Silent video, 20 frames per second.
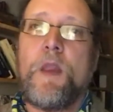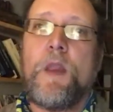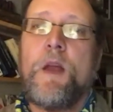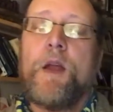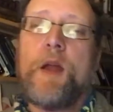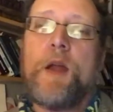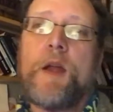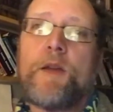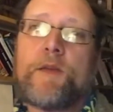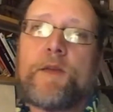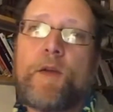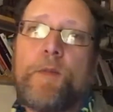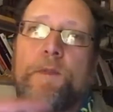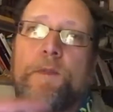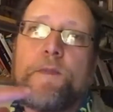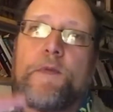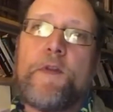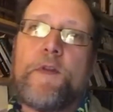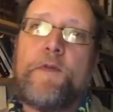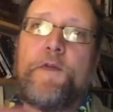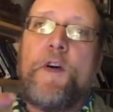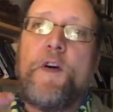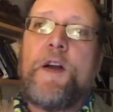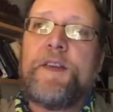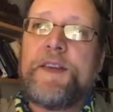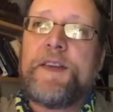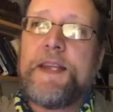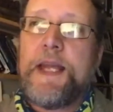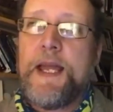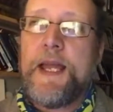So the first
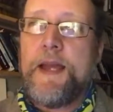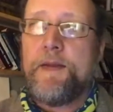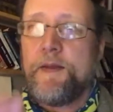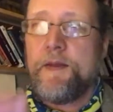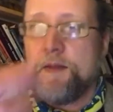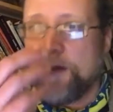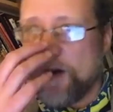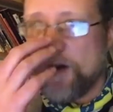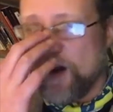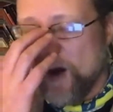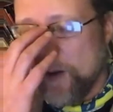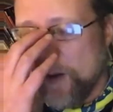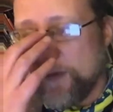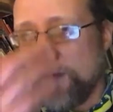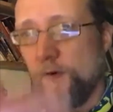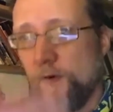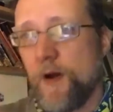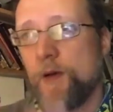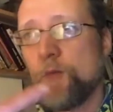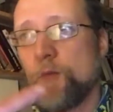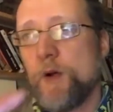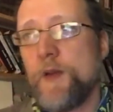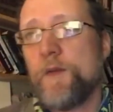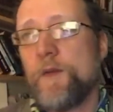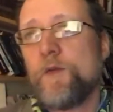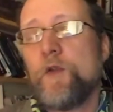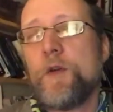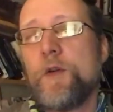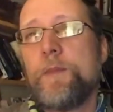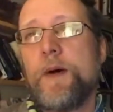thing here that I hope you've heard in what he's
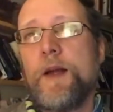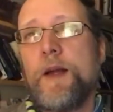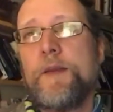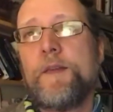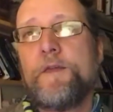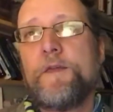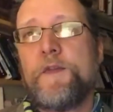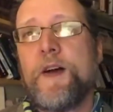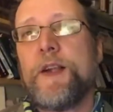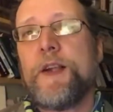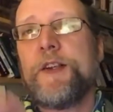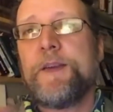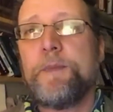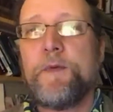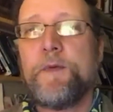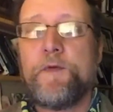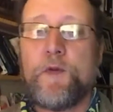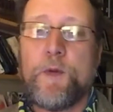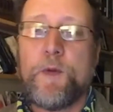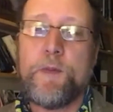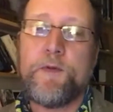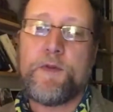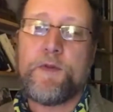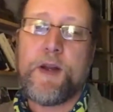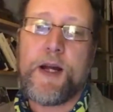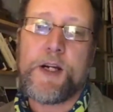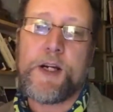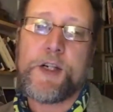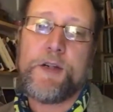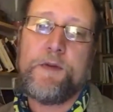talking about is that fascism is a form of
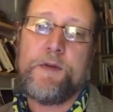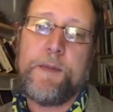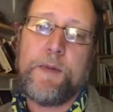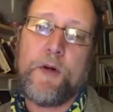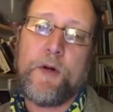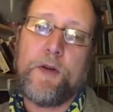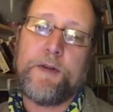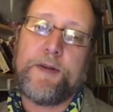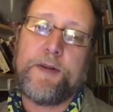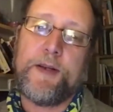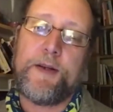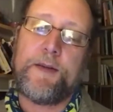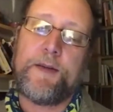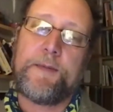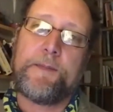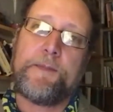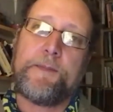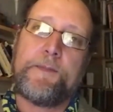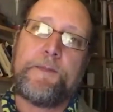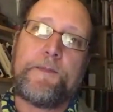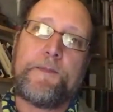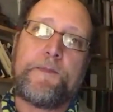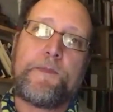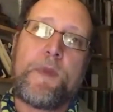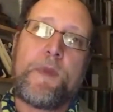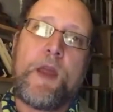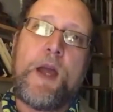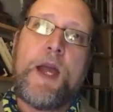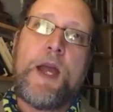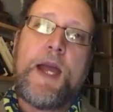reactionary politics.
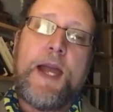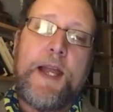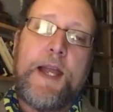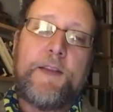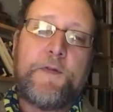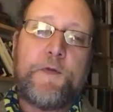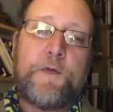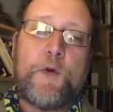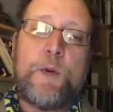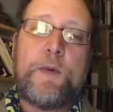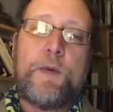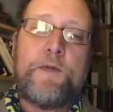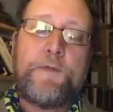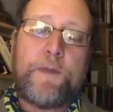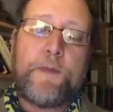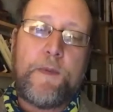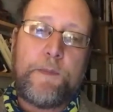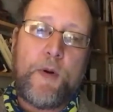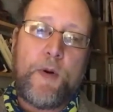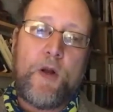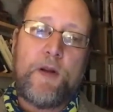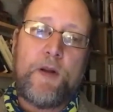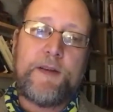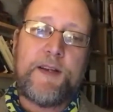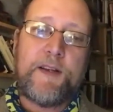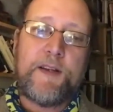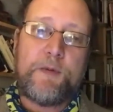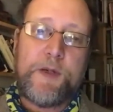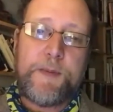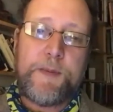It's a form of
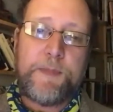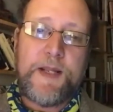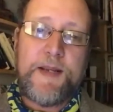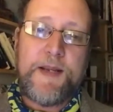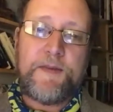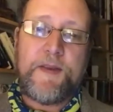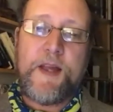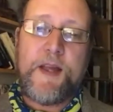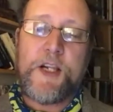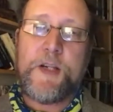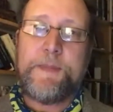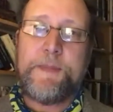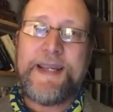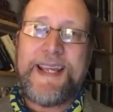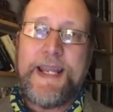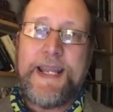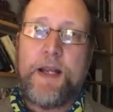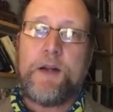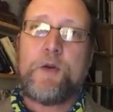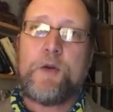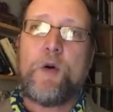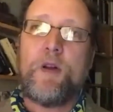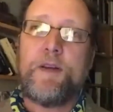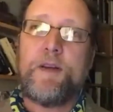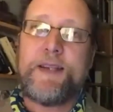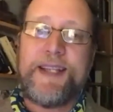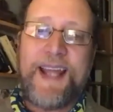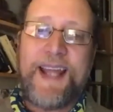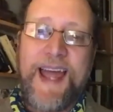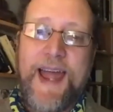politics which believes that there should be
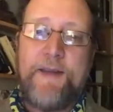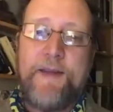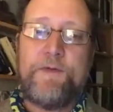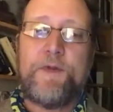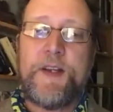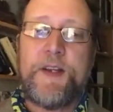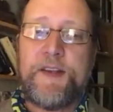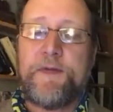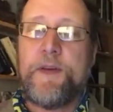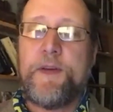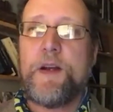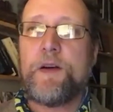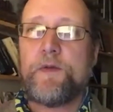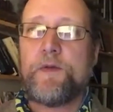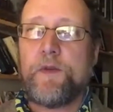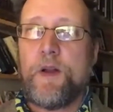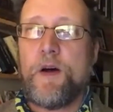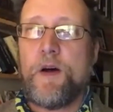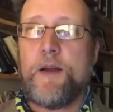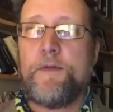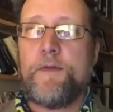inequality in every sphere of life,